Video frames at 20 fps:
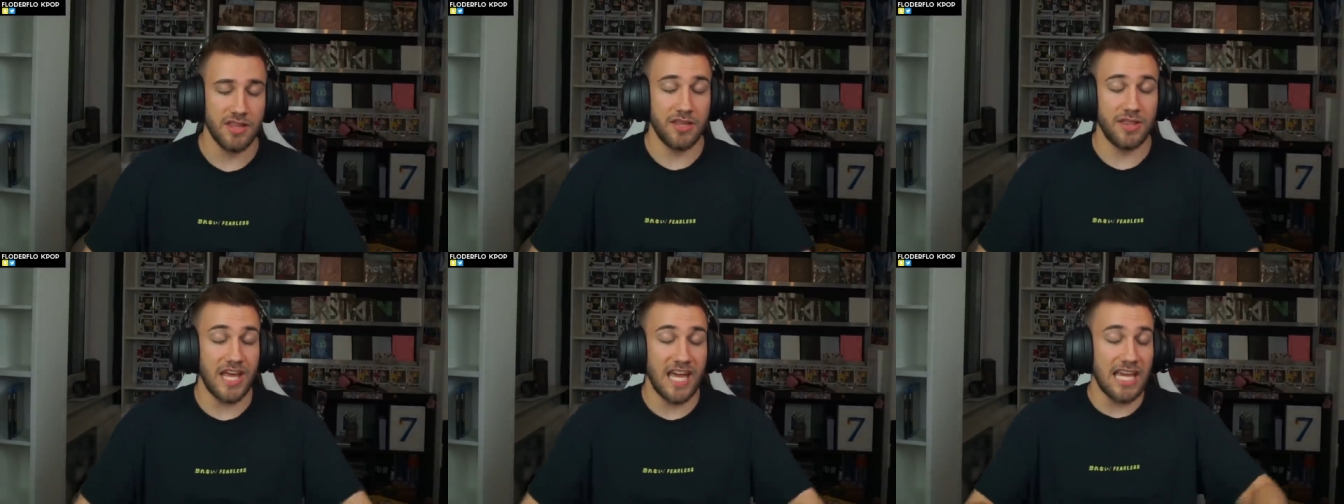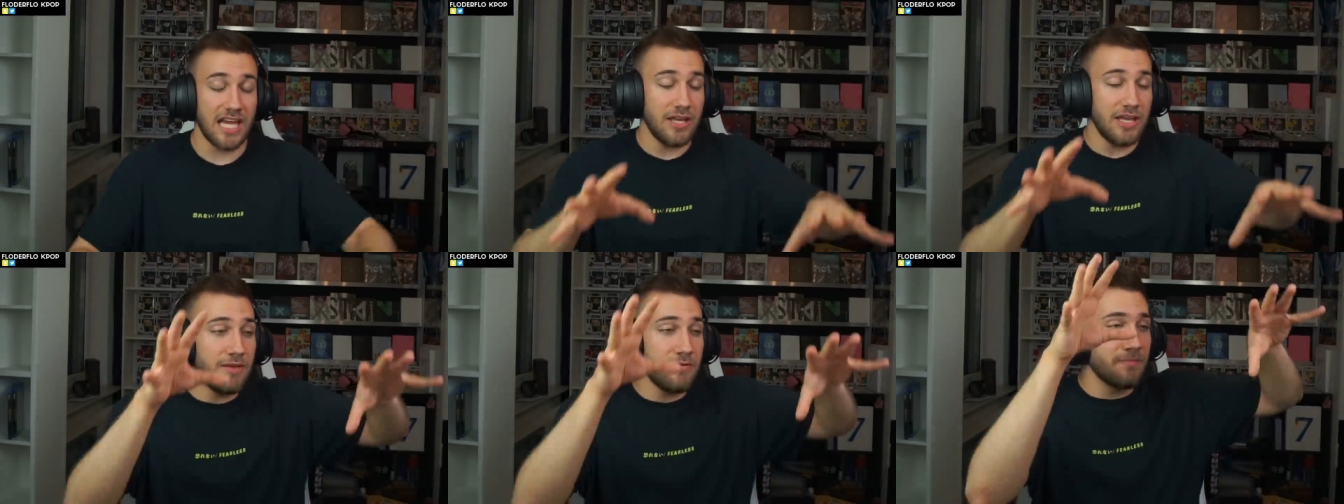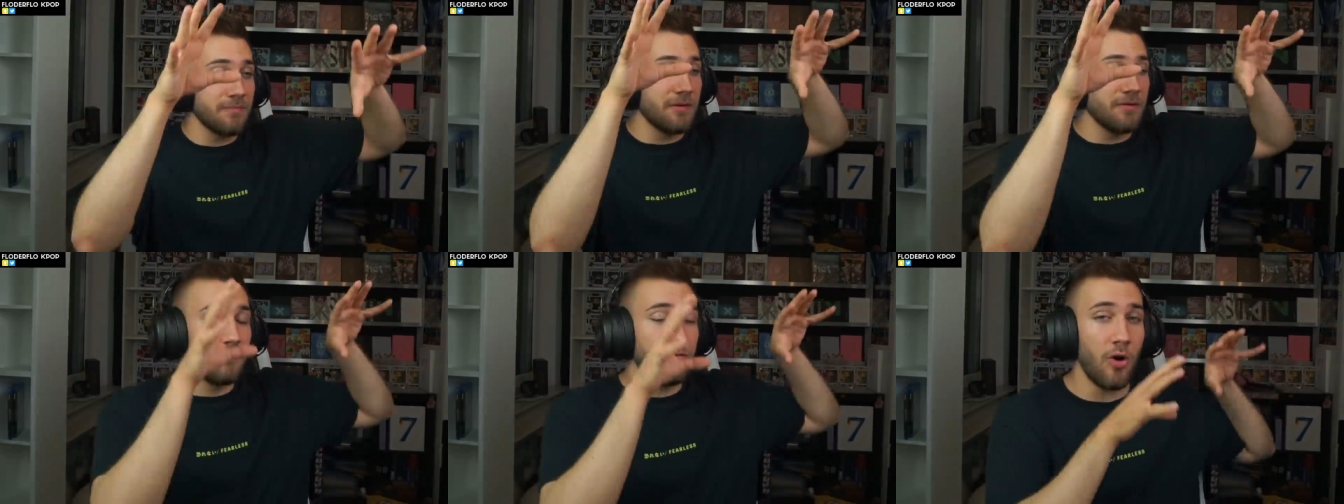that they are
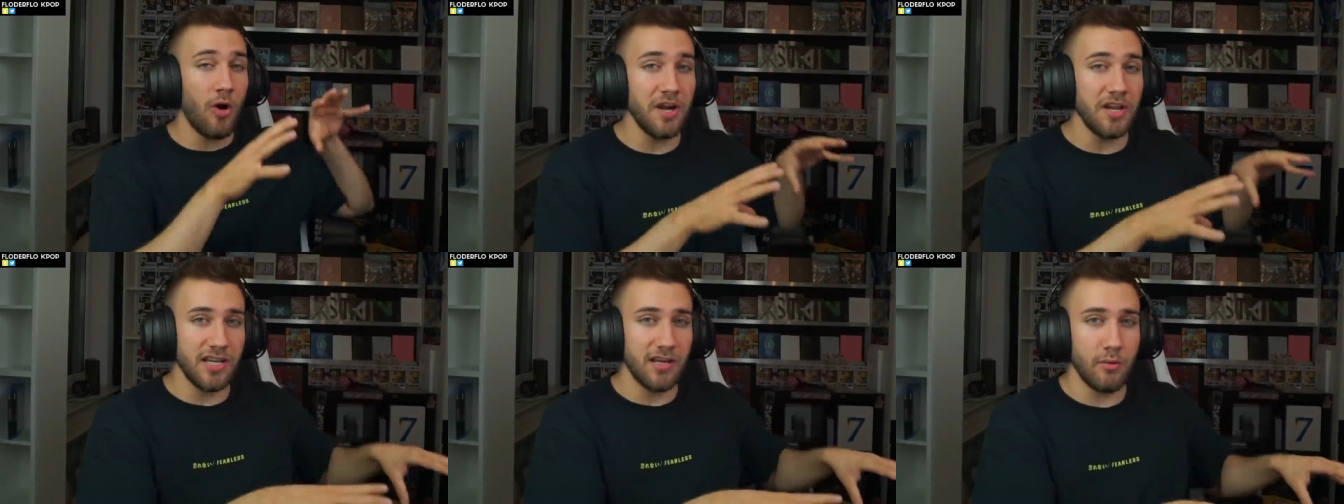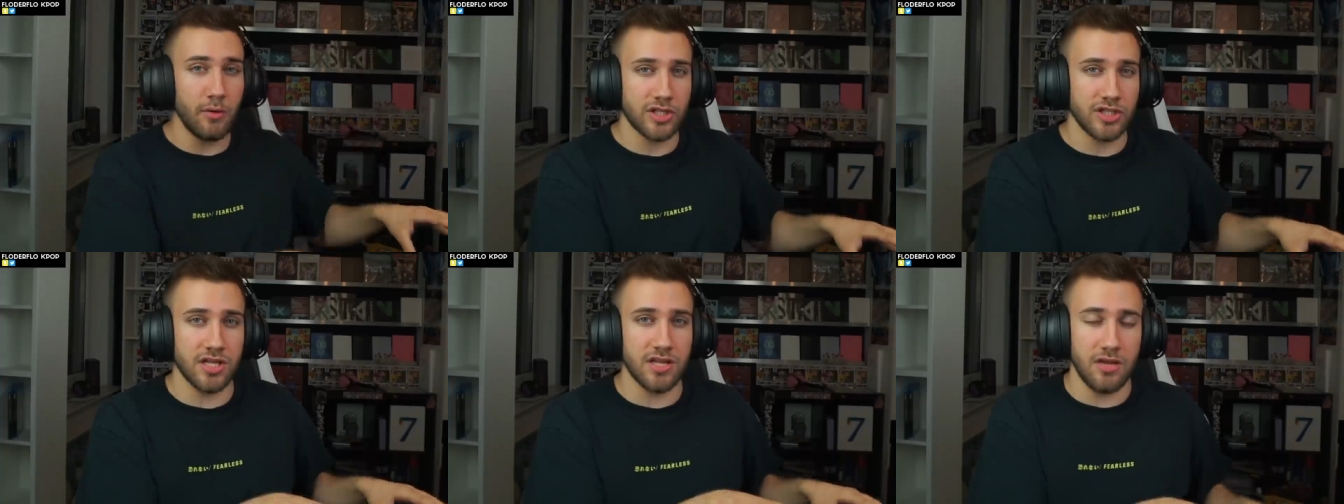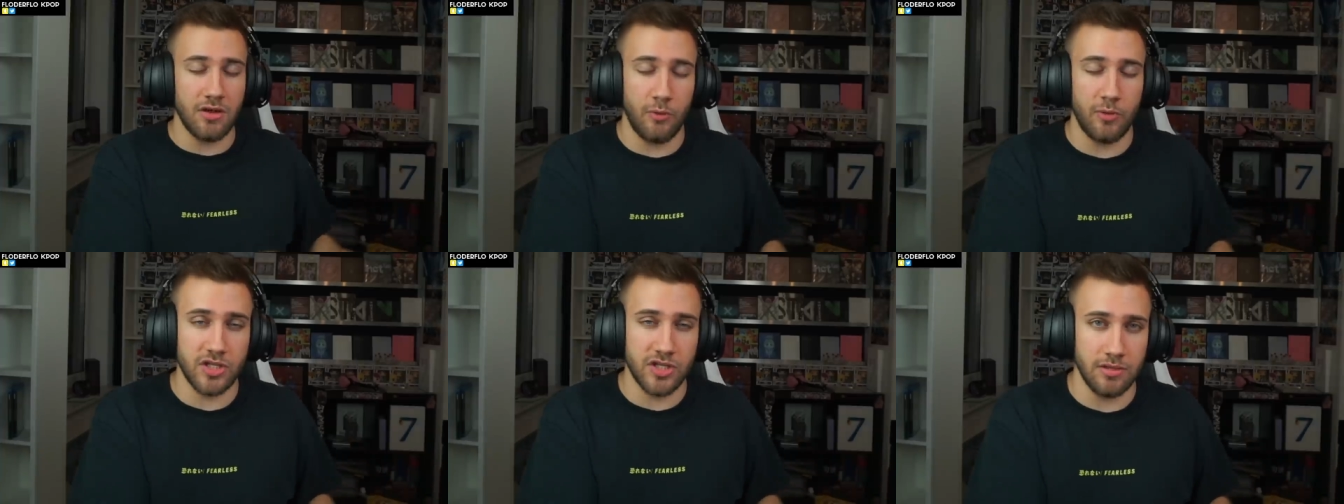even avoiding watching
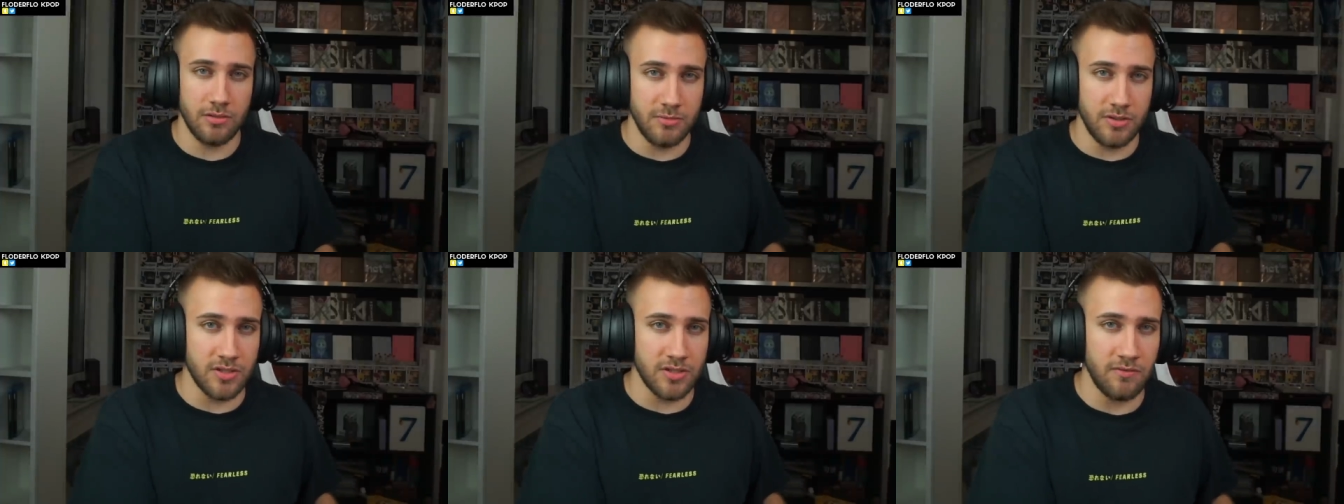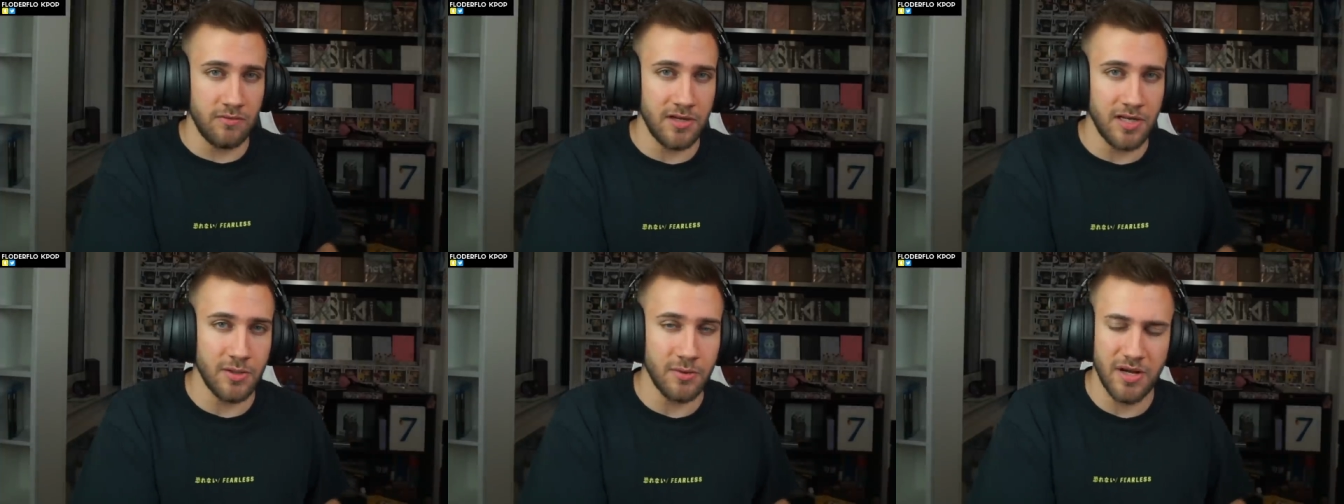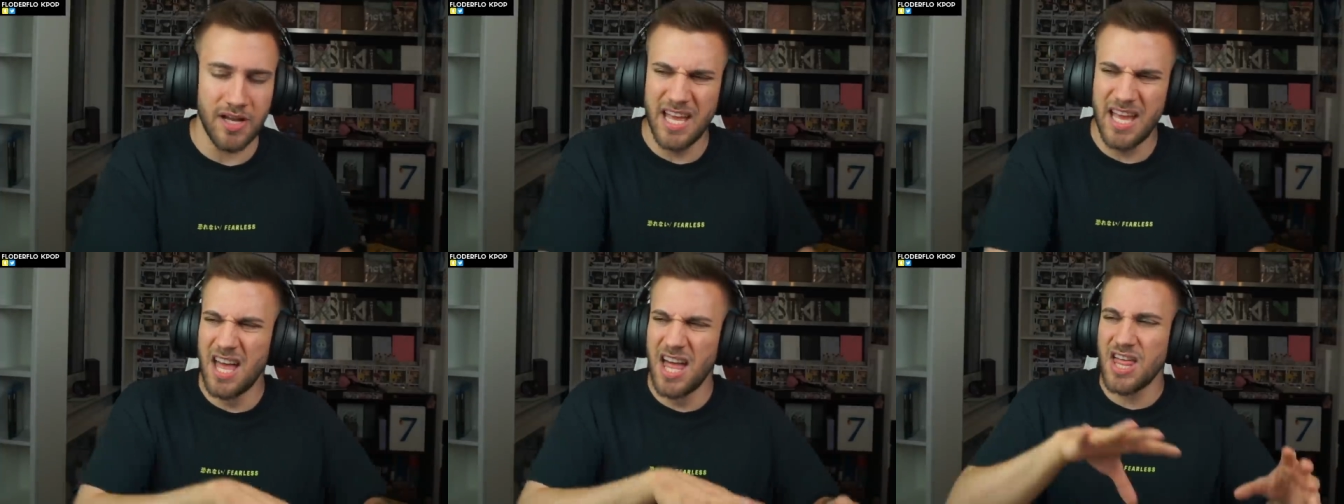the original music video,